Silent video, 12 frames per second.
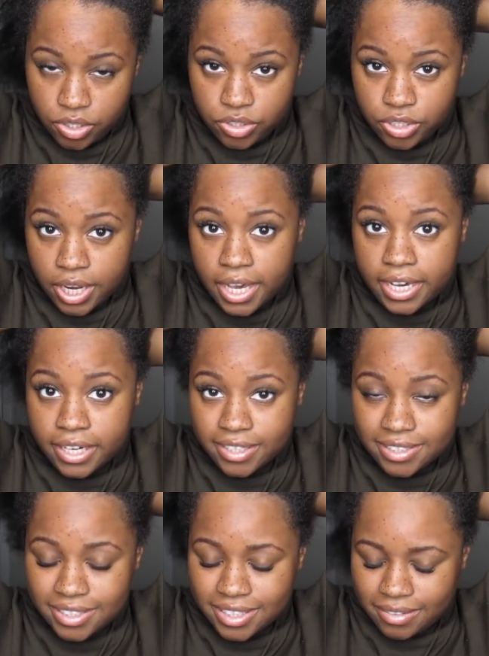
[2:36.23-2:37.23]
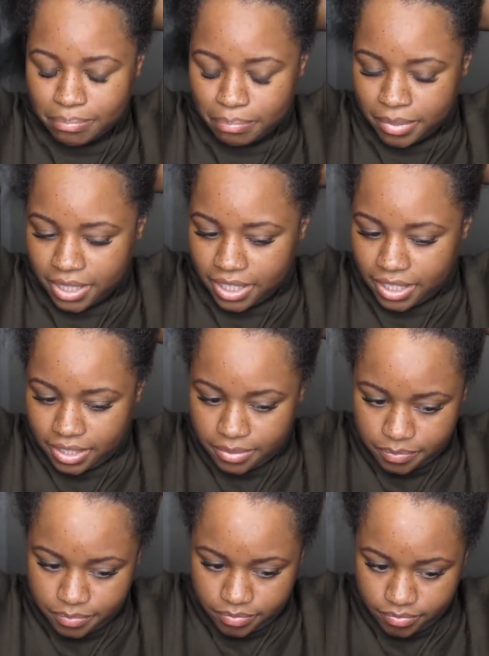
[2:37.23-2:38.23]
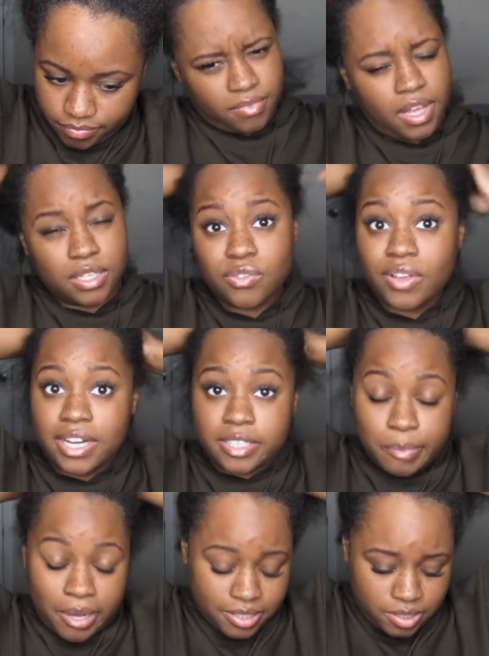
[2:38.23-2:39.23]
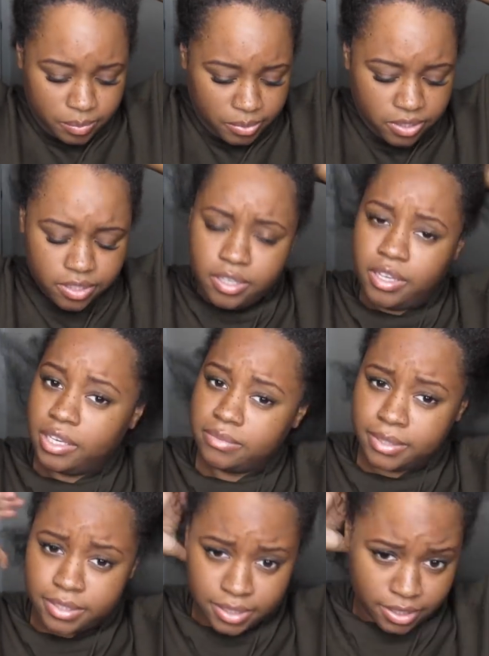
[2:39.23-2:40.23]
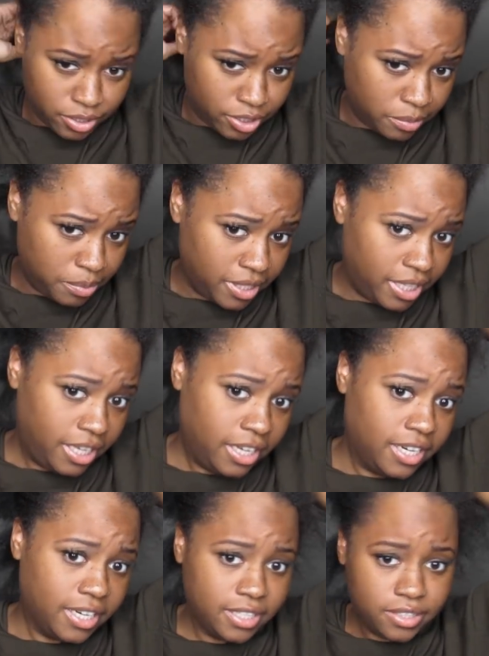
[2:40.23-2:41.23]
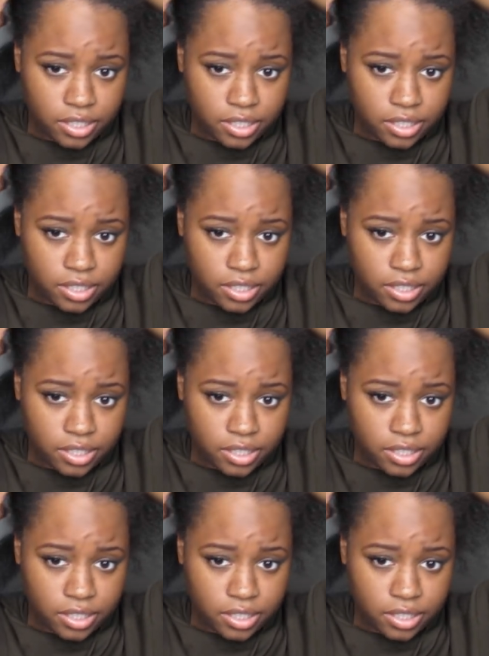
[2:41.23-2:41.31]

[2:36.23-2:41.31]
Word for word: your hair to be as flat as possible, especially because you're going to put heat in it.